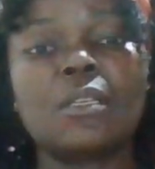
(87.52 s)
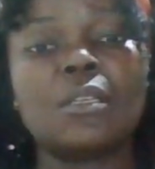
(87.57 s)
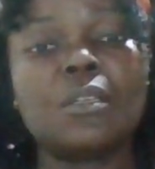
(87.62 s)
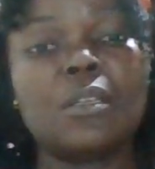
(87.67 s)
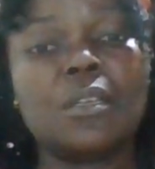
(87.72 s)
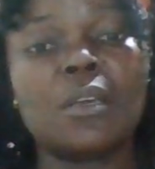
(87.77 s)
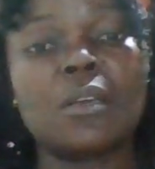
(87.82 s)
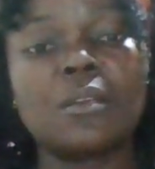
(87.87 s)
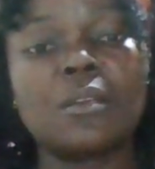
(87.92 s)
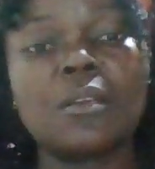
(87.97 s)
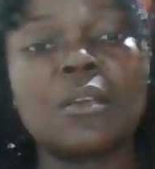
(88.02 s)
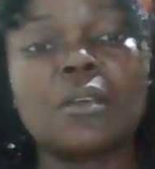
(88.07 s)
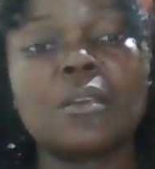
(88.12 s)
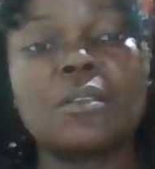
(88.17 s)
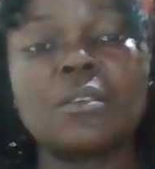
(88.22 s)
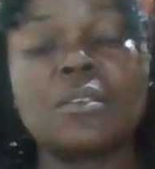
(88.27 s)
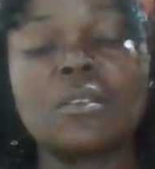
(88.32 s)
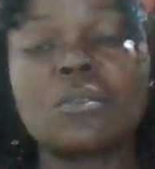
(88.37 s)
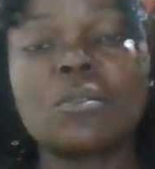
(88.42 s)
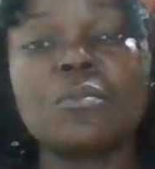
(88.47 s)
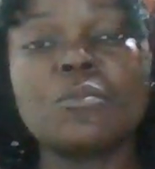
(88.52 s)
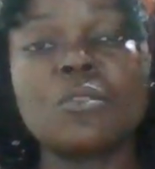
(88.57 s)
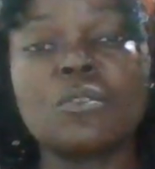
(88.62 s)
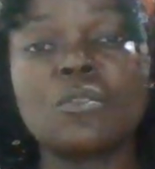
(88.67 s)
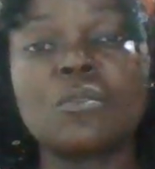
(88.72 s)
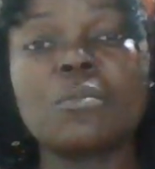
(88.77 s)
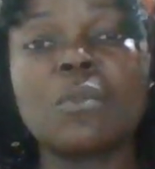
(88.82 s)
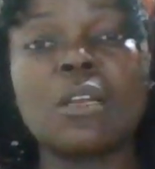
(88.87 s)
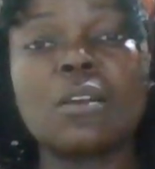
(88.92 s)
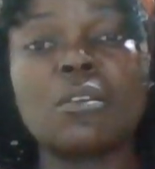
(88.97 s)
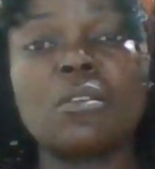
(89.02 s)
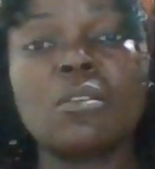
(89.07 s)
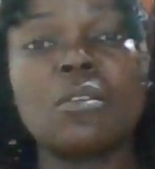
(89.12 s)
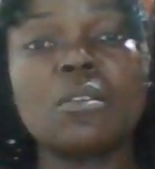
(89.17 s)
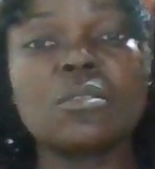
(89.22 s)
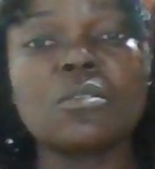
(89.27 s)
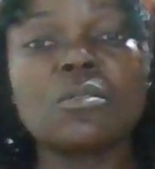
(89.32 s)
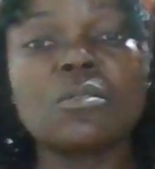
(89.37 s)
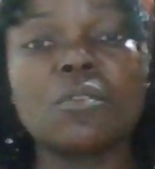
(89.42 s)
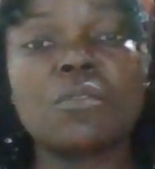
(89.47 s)
Yeah, consume a
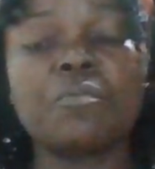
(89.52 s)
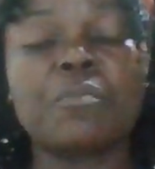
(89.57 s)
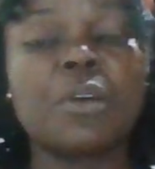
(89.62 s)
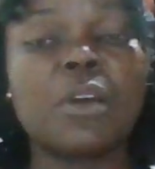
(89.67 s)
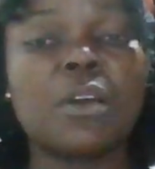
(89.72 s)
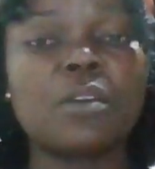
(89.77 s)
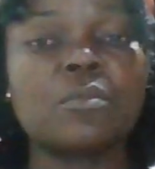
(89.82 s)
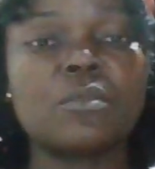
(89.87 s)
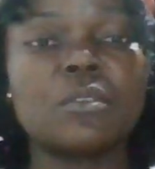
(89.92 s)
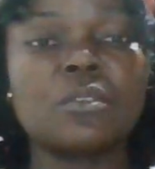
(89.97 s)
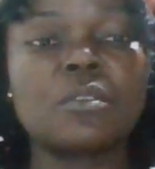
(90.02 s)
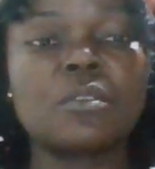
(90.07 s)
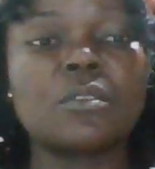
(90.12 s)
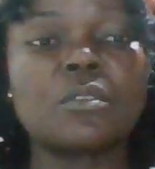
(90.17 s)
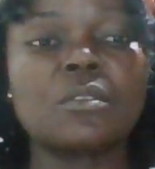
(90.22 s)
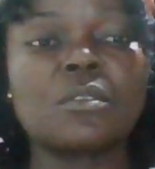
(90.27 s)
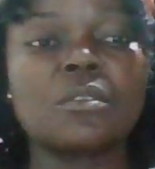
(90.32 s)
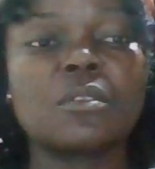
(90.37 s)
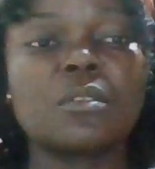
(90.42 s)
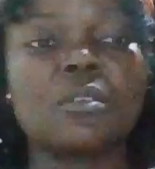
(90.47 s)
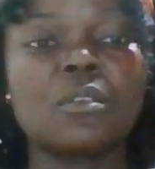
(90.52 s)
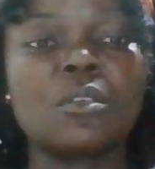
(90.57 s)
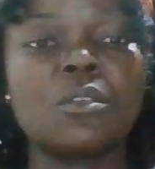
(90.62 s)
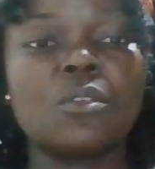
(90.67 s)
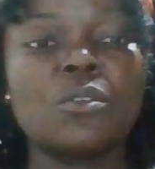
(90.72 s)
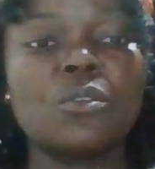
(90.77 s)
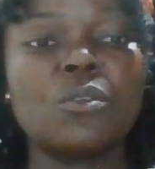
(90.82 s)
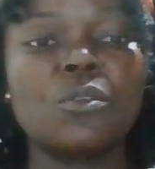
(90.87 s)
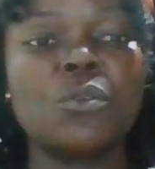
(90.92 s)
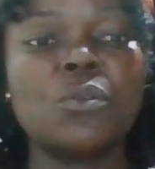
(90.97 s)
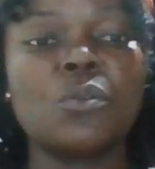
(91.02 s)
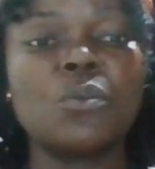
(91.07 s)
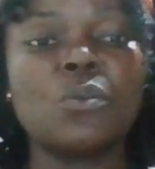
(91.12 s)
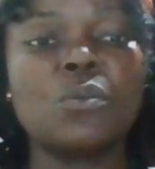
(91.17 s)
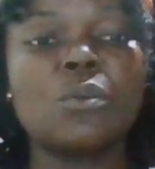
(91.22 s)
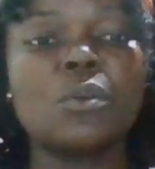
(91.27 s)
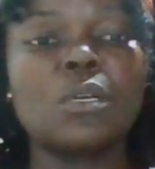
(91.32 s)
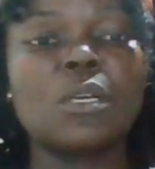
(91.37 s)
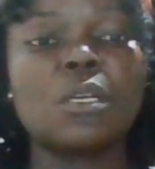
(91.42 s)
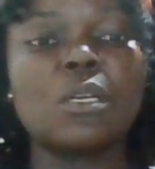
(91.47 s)
lot of powers. You
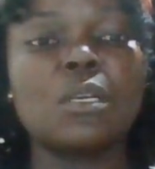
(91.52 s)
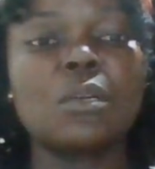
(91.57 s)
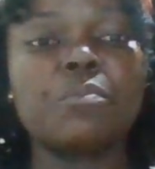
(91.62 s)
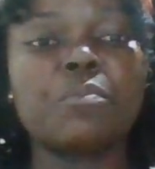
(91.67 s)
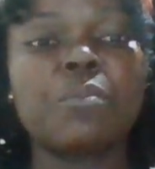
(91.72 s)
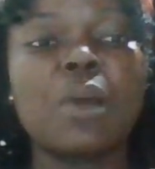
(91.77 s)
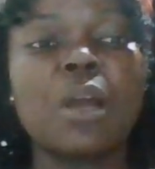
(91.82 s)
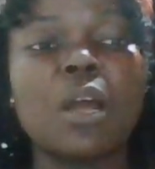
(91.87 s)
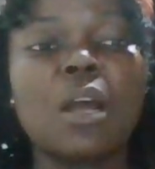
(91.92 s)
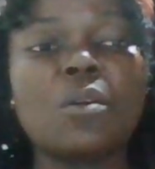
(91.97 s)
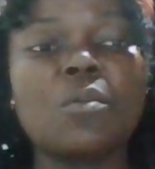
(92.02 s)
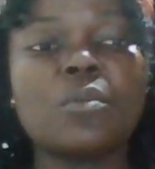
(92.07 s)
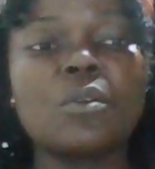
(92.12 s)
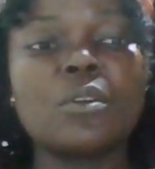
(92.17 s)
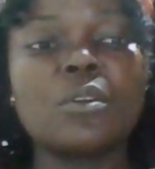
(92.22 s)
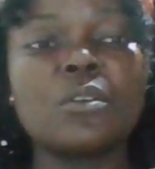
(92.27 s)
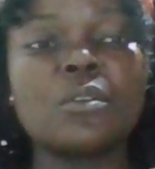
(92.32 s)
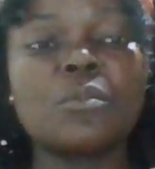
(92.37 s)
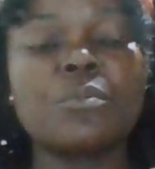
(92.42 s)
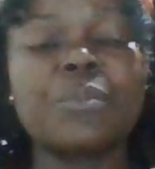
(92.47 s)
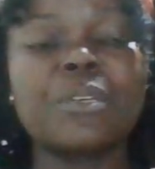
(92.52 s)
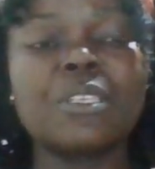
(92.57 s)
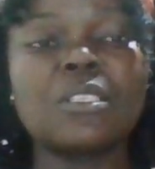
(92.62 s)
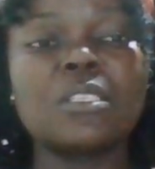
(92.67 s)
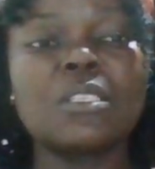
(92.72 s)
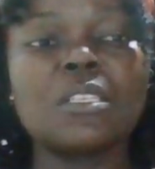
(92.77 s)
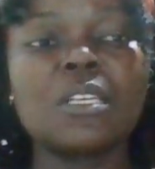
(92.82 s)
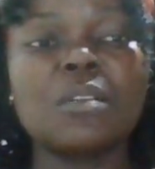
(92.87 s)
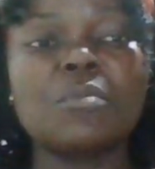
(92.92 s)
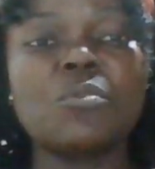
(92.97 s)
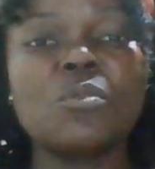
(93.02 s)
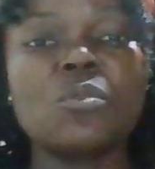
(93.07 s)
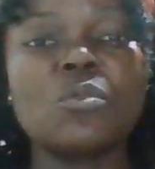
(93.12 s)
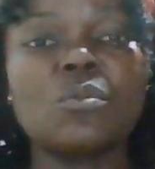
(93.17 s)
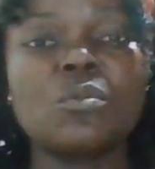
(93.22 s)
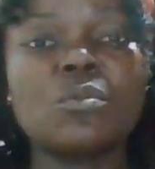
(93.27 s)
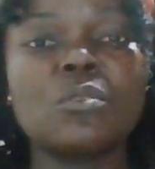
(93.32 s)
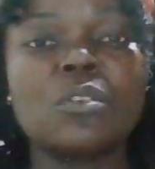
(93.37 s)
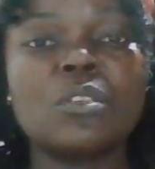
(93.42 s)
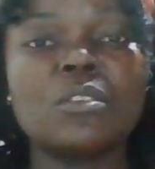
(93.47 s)
know, power by the time
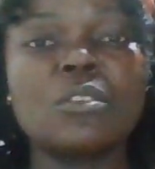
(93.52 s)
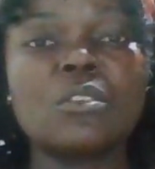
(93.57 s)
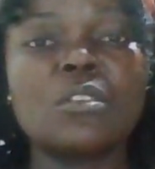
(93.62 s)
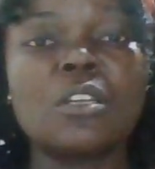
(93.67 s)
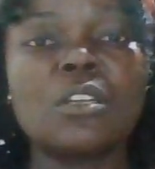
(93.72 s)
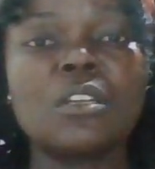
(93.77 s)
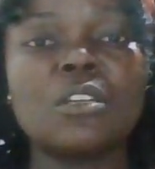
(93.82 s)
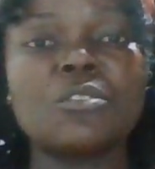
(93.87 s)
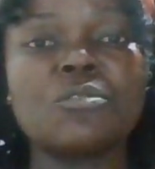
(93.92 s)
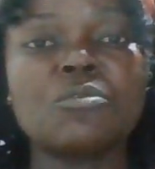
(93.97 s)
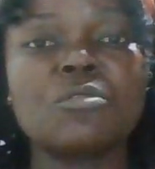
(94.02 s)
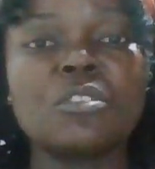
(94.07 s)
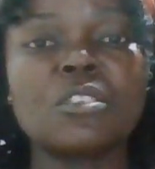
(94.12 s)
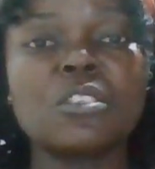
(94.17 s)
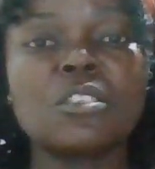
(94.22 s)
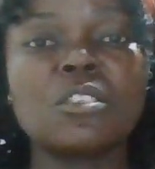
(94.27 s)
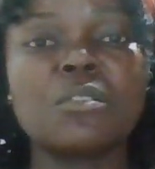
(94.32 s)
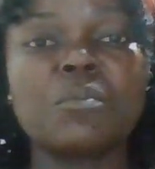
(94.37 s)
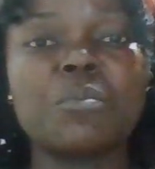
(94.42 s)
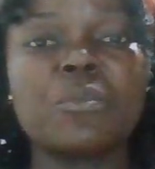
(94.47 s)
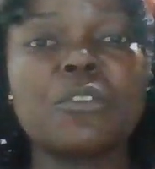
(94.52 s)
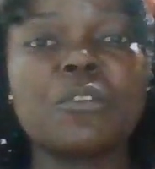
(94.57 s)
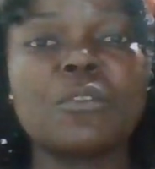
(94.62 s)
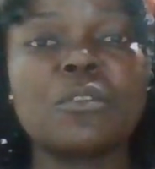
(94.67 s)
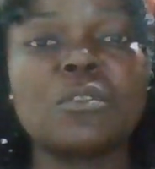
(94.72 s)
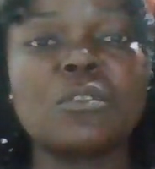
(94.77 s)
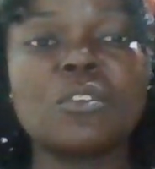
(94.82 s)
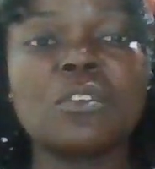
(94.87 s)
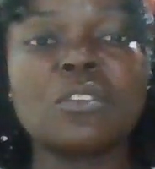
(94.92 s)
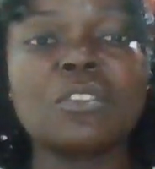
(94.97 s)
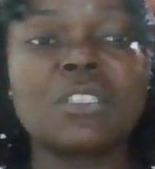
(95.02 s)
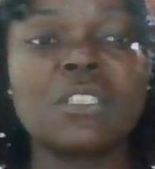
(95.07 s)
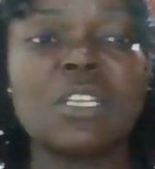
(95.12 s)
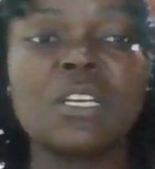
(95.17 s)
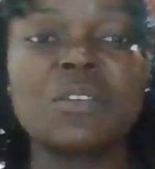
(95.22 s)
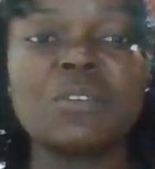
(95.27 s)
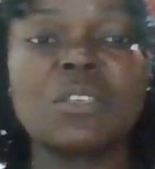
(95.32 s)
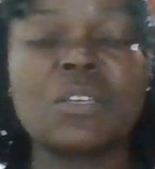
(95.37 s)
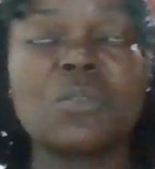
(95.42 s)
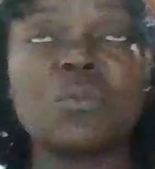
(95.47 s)
the electricity, not
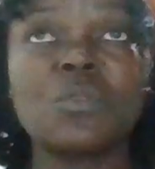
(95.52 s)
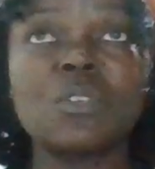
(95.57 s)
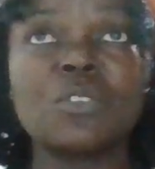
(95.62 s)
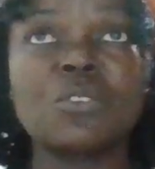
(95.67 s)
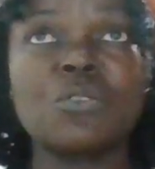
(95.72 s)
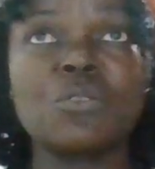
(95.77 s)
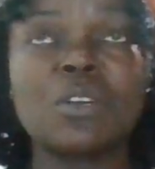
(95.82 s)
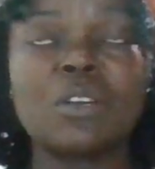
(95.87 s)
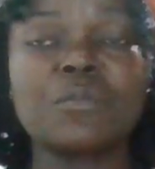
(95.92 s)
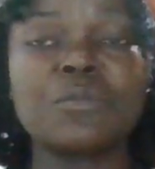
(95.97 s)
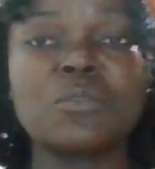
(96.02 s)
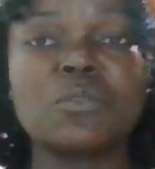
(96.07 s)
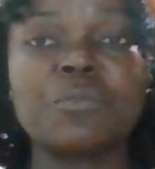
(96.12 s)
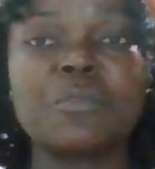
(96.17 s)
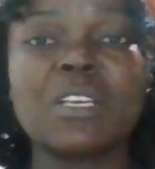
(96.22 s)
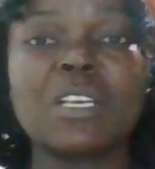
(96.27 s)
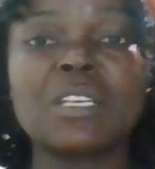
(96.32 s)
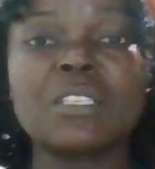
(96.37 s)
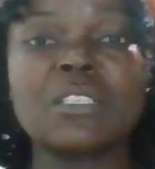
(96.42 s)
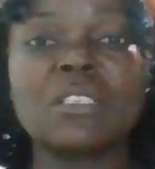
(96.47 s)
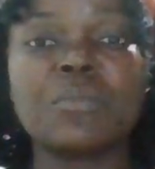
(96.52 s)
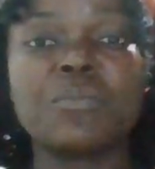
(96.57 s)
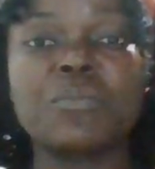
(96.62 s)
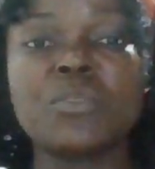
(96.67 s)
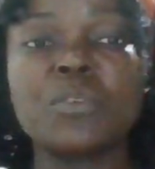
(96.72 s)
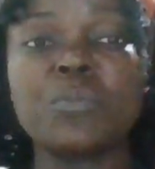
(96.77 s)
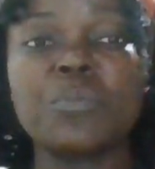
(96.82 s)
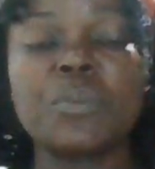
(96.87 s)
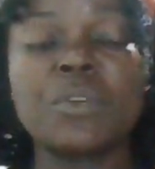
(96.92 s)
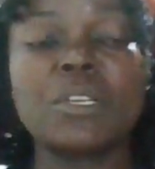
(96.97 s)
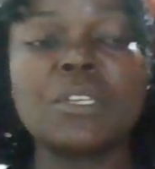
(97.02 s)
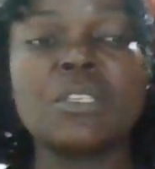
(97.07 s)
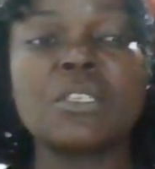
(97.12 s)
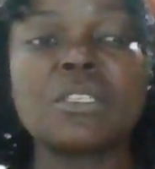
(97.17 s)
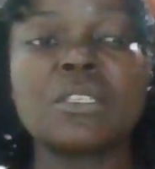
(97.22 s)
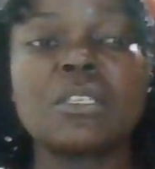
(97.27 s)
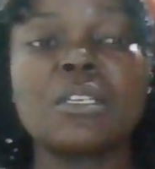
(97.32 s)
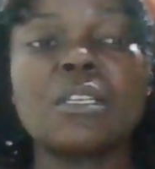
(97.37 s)
now that we you have to get a prepaid,